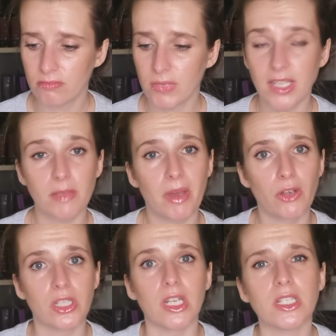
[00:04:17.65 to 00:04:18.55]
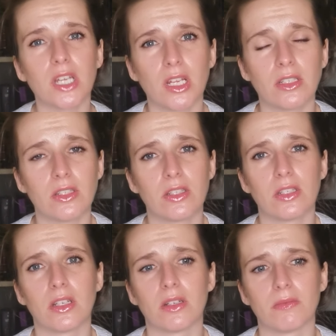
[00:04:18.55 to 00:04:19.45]
that's about it and
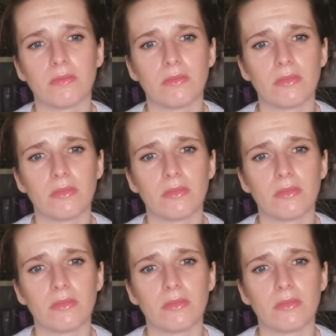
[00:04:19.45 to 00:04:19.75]
um,